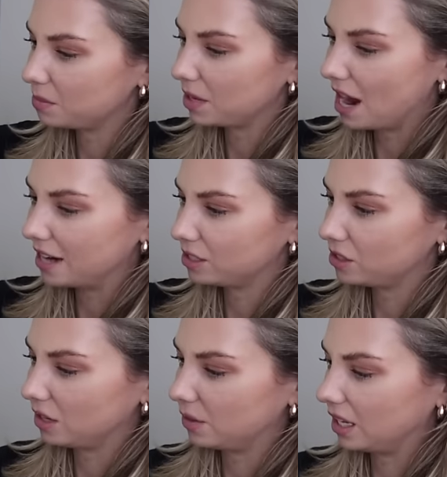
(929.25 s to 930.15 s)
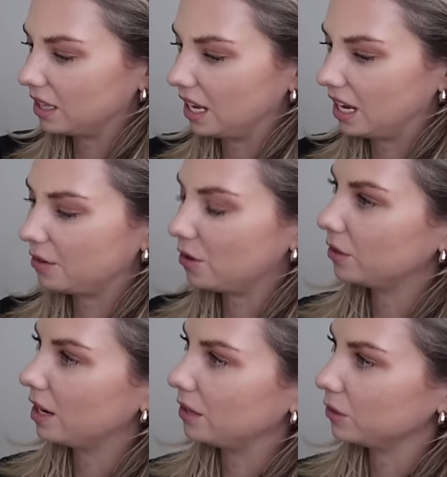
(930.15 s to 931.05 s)
but I just thought I would get the
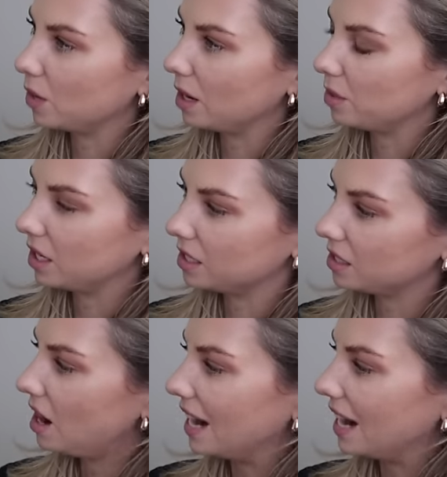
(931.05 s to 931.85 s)
handheld one because